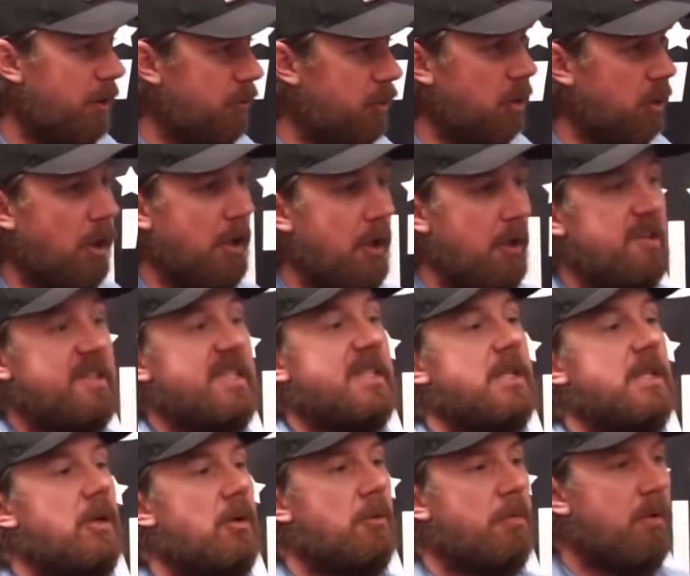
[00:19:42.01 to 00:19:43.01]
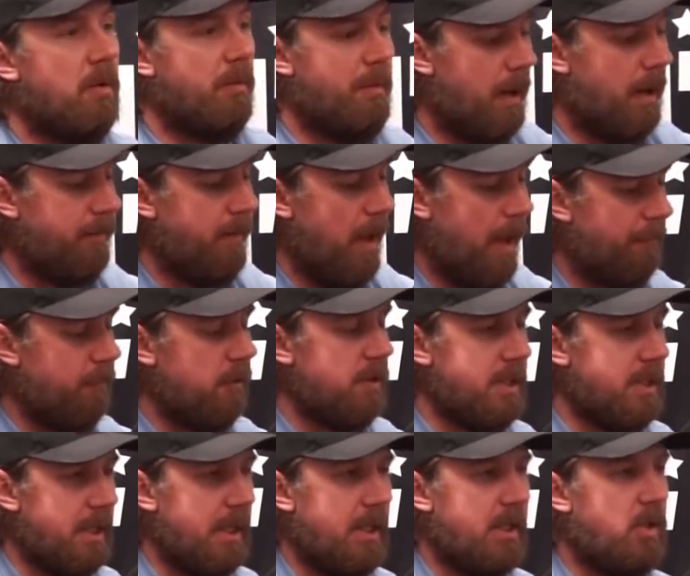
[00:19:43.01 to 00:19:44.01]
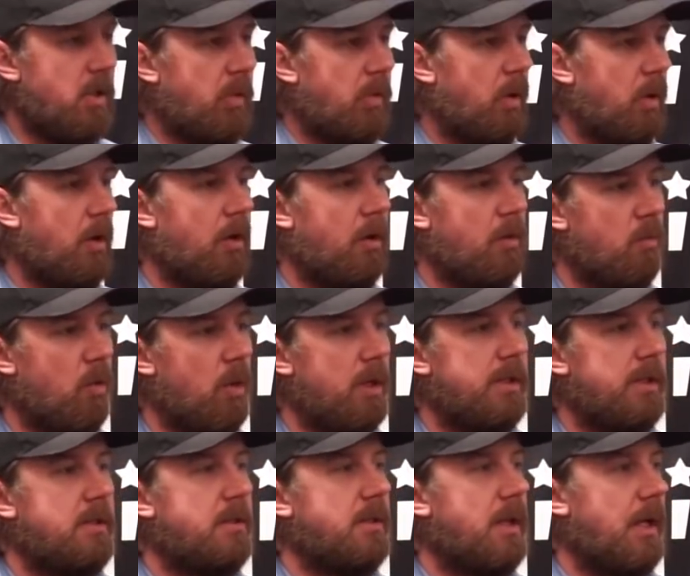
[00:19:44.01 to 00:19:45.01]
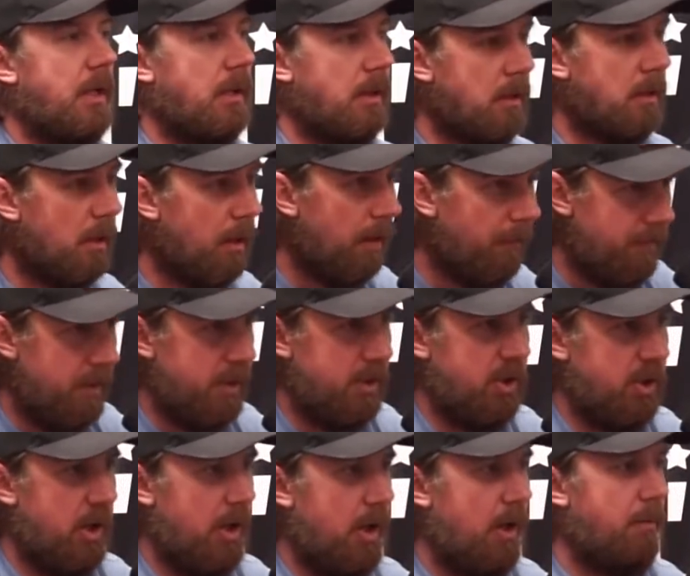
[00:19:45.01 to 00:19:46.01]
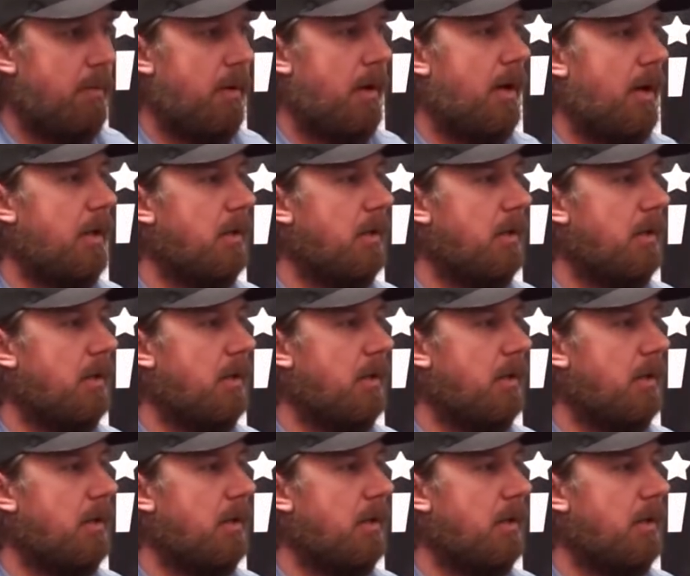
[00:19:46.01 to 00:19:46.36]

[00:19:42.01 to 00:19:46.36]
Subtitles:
took a considerable amount of effort to get to where I was. I loved the job.